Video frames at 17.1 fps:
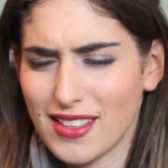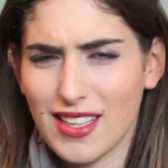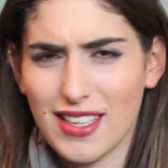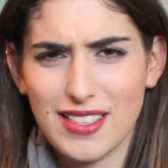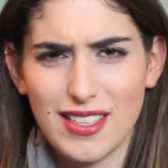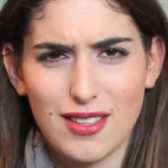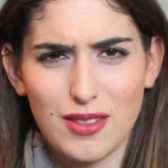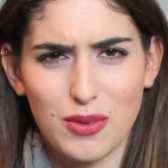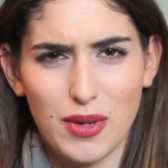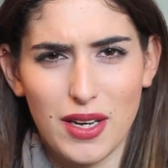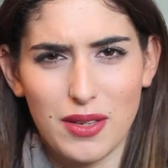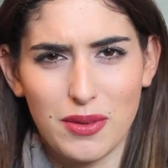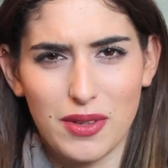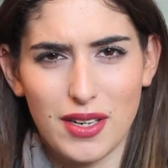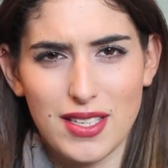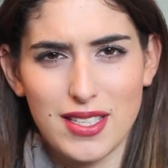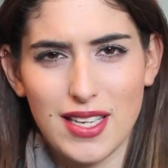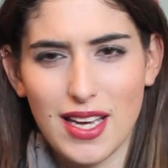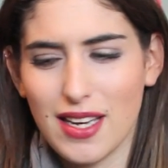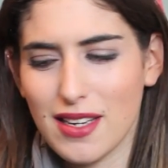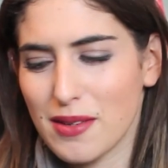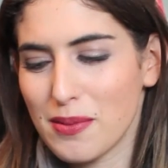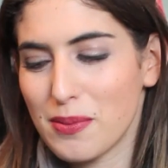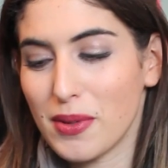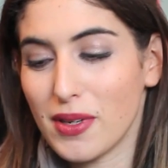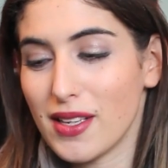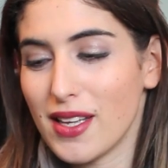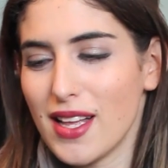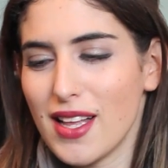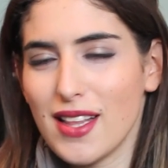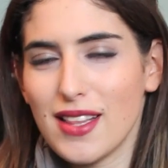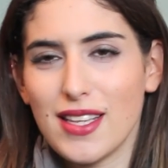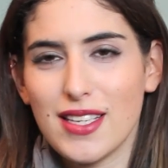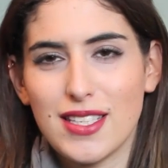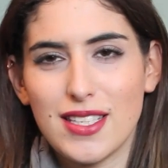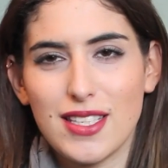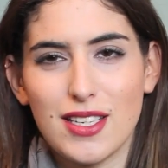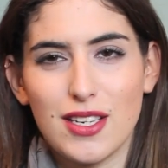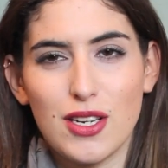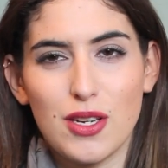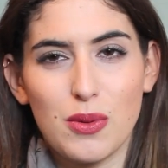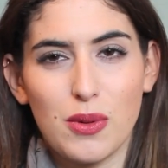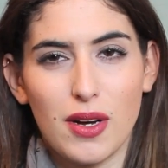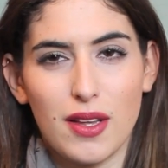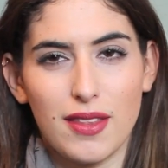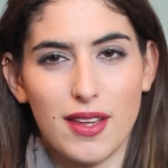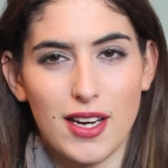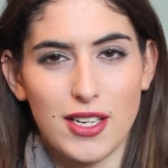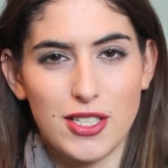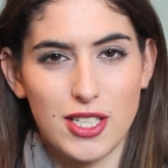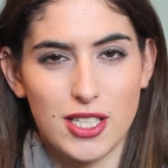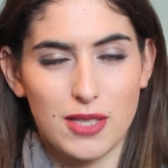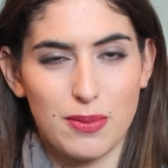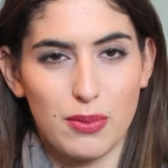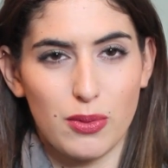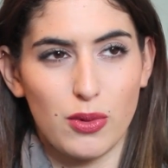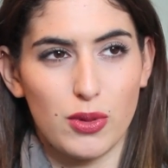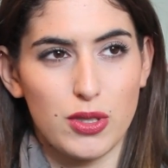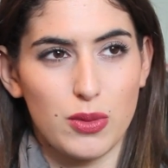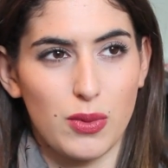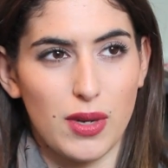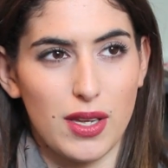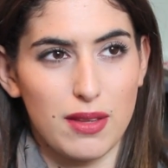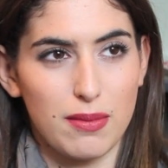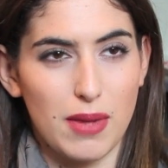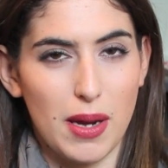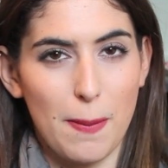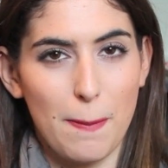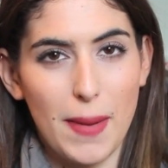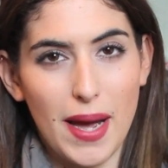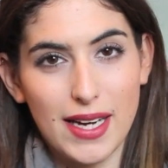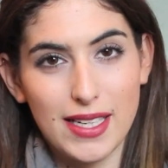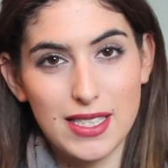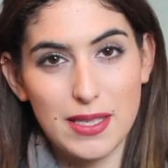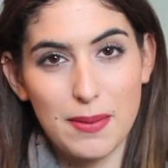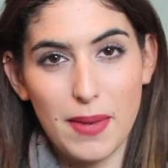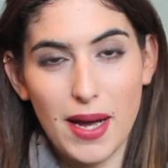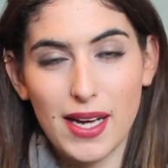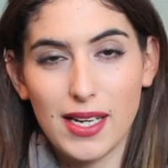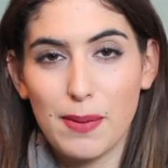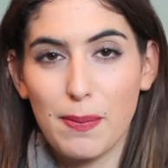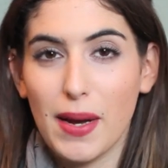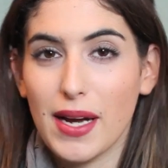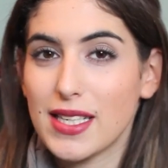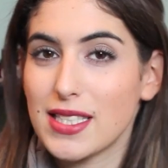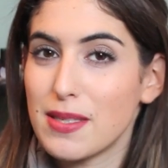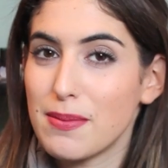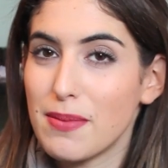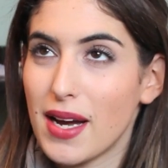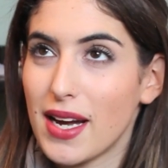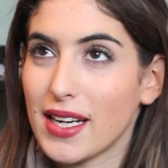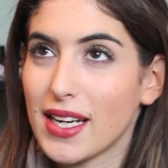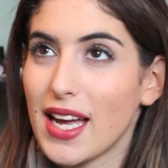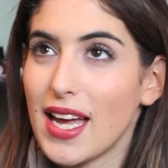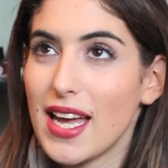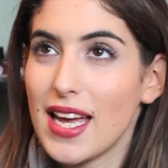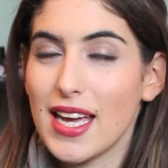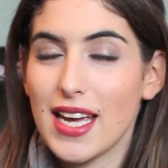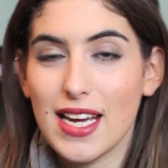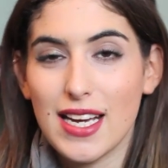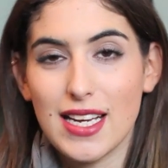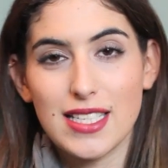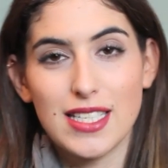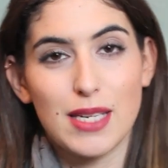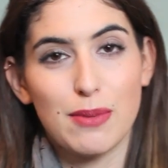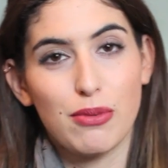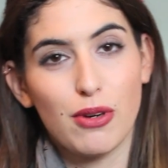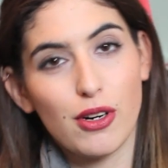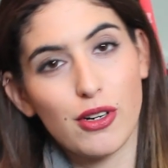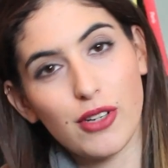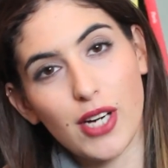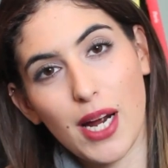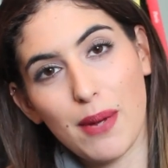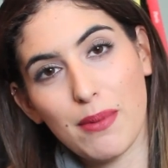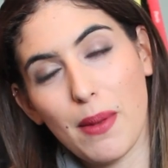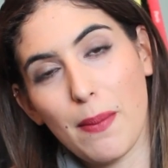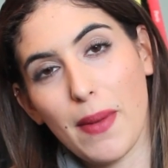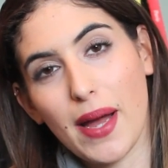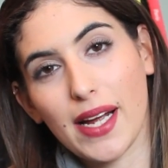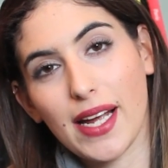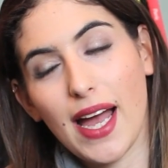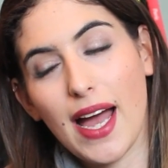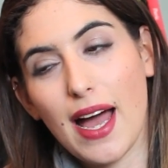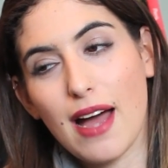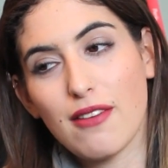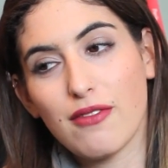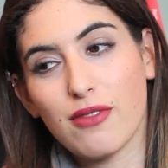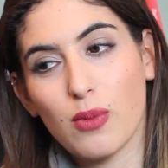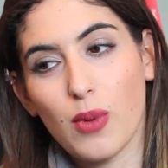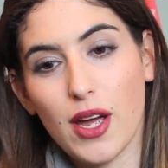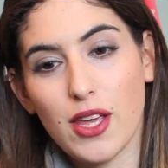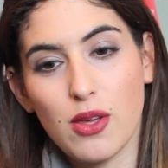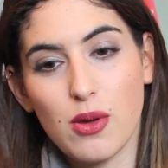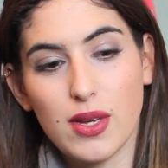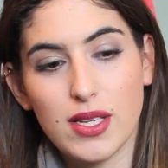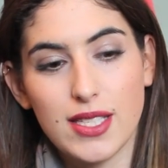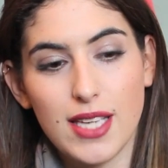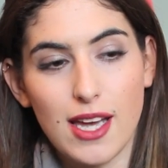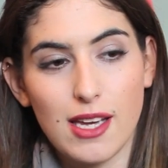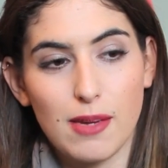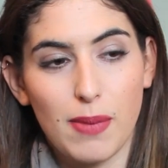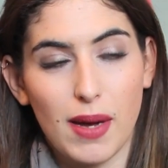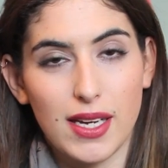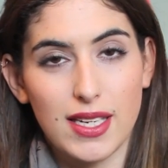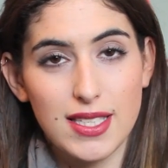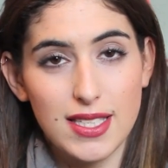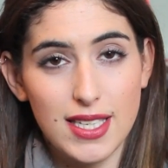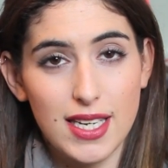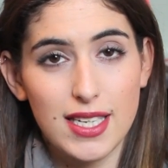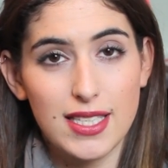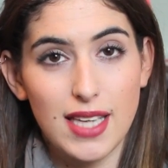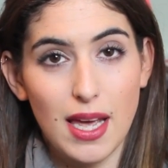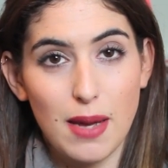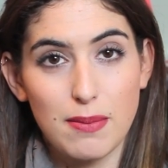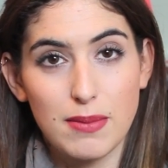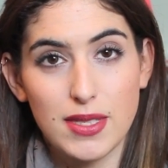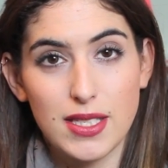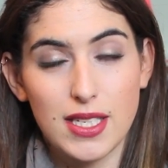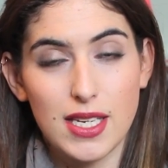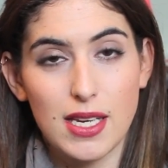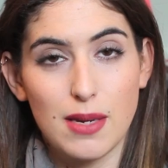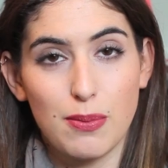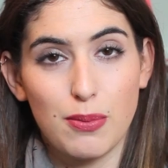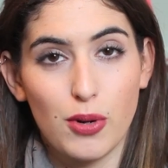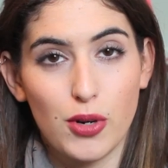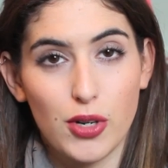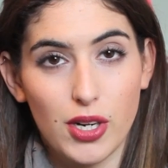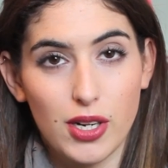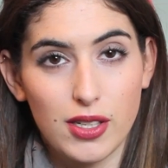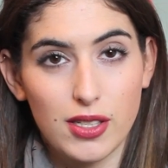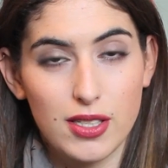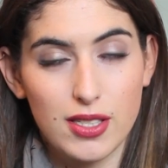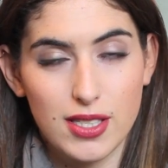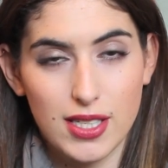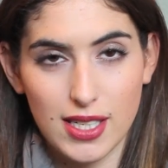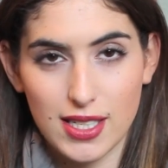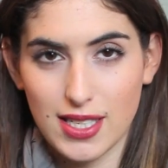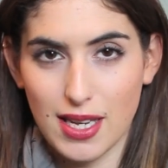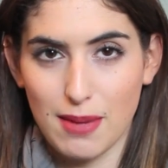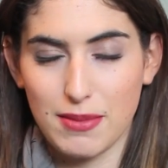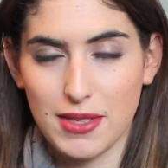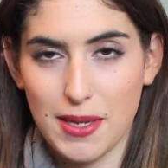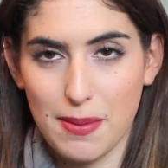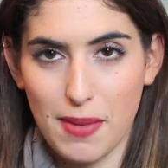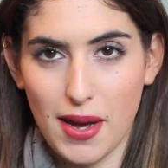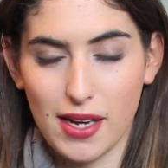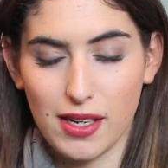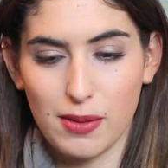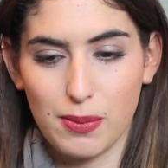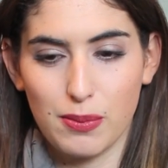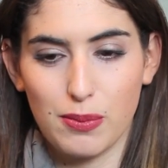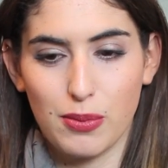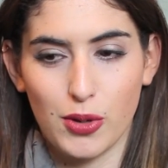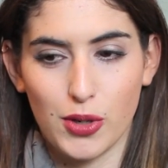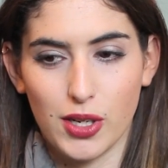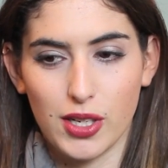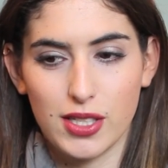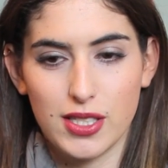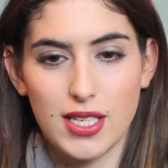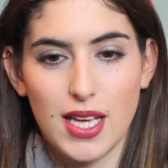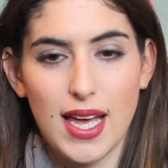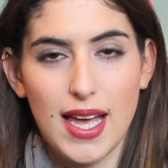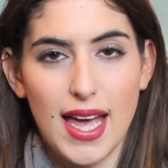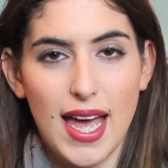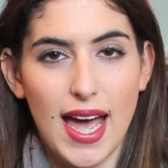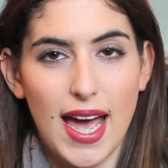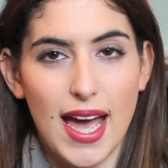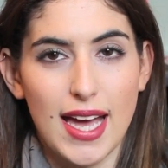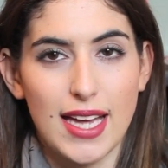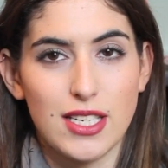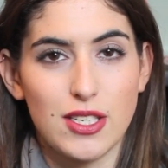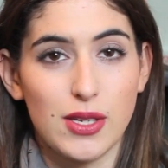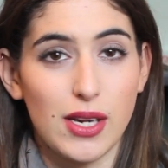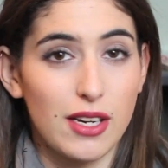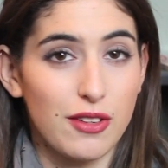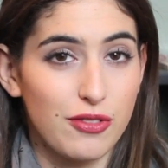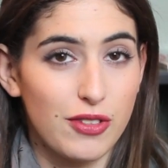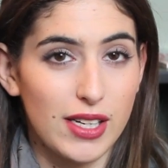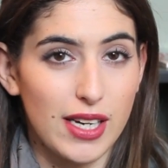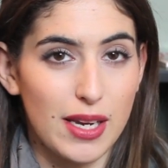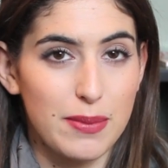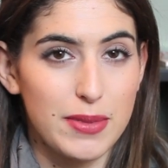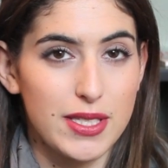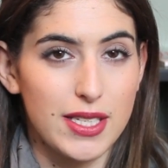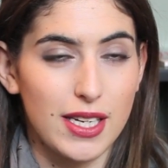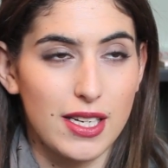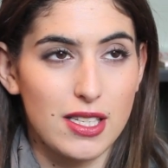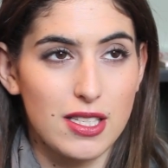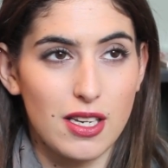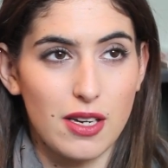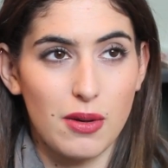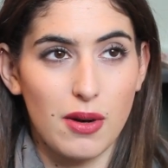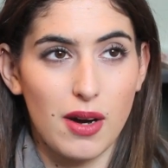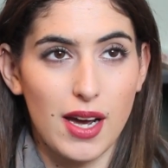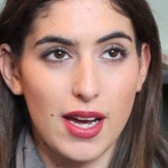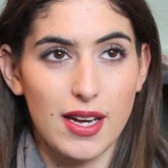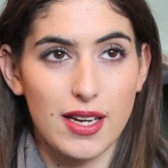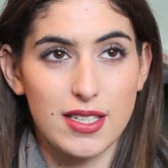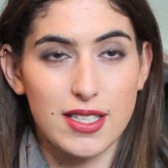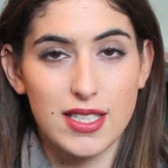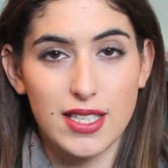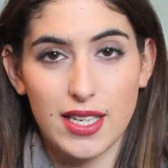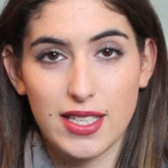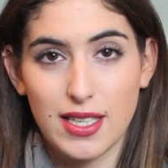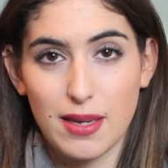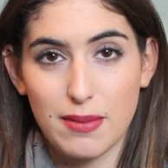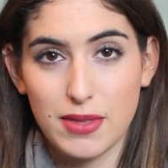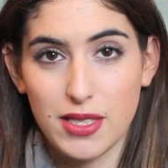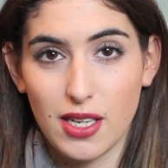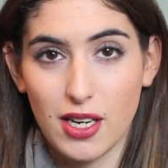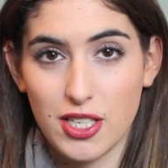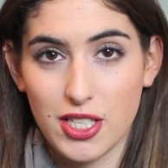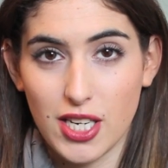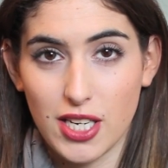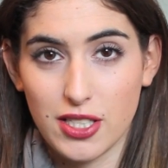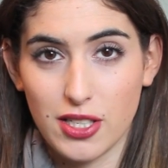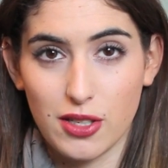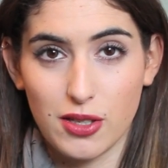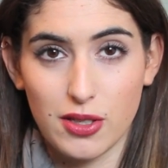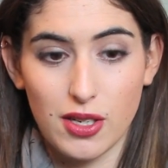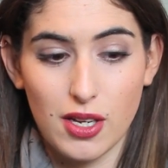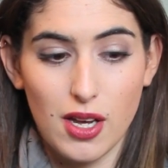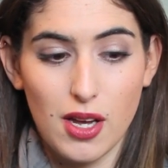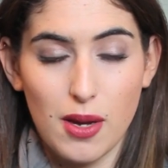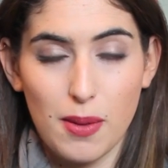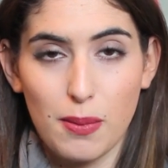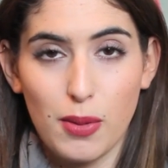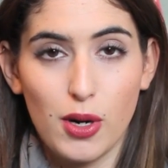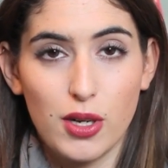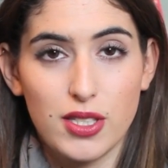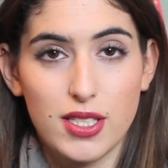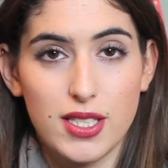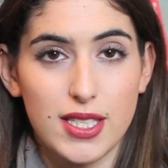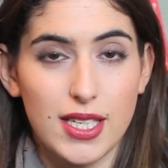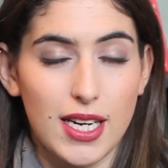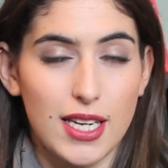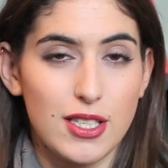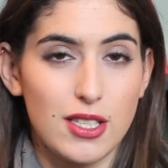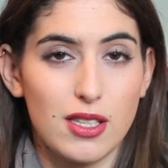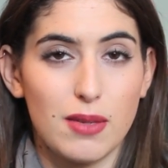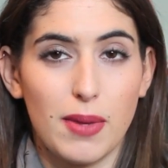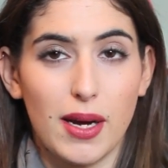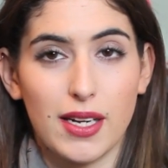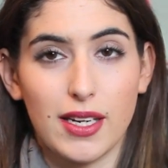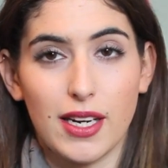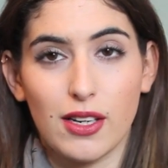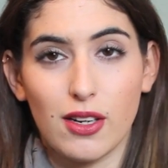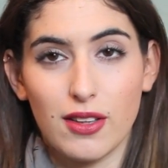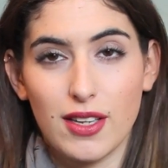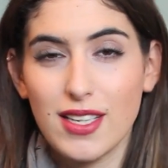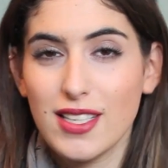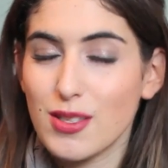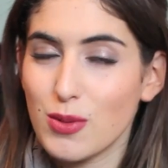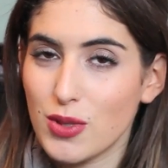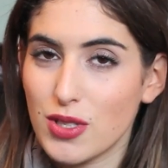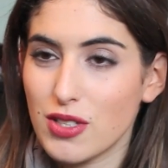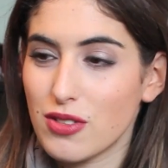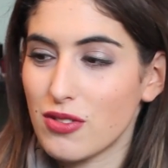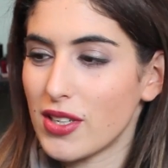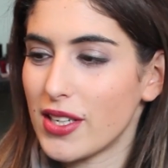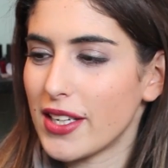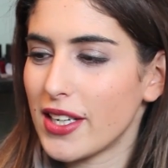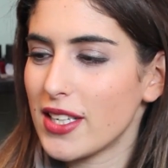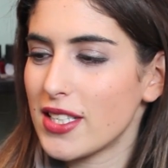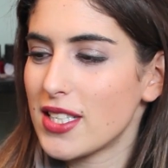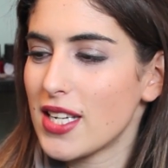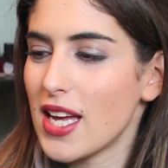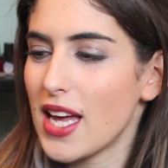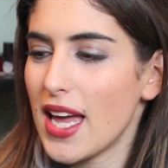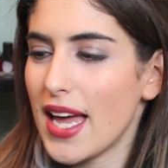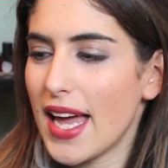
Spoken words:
That sounds weird when I say it, but this is a new one that I just bought with my Back to MAC. Back to MAC is a program that MAC have where you can take back six empty MAC products, and you get a free lipstick. So I had six empty eyeshadow pots, and I took them back and I got this, which is really good.